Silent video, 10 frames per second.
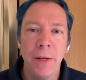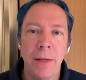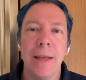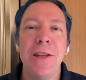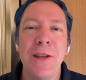
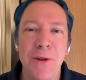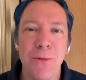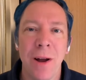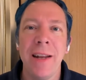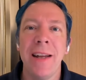but to
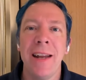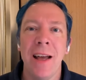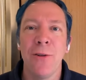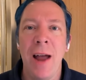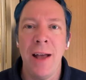continue running
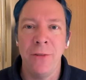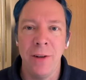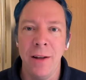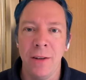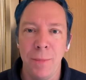and not
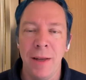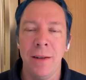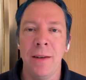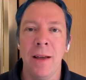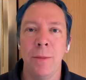crash at unexpected